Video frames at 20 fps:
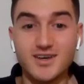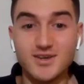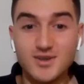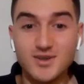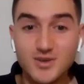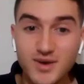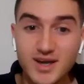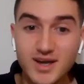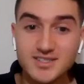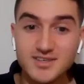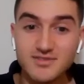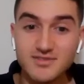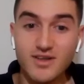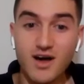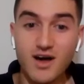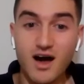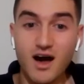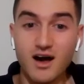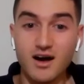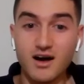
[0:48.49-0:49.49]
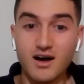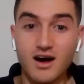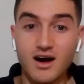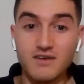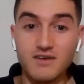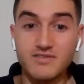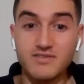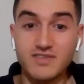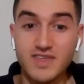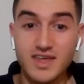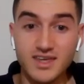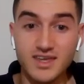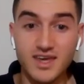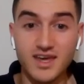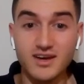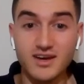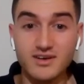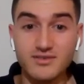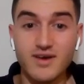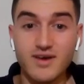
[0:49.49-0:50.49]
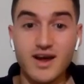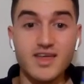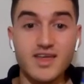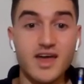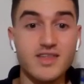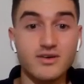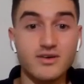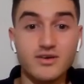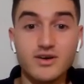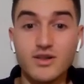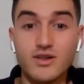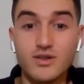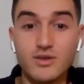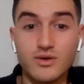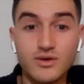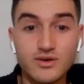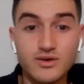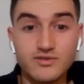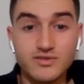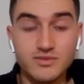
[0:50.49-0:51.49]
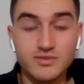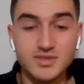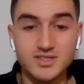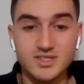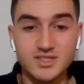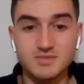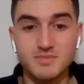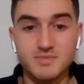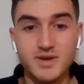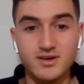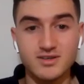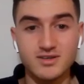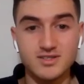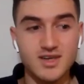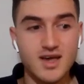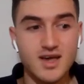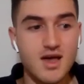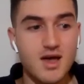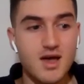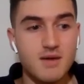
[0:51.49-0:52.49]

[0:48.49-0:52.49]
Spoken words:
They're going to get new ways of thinking, right? And they're going to learn from this experience.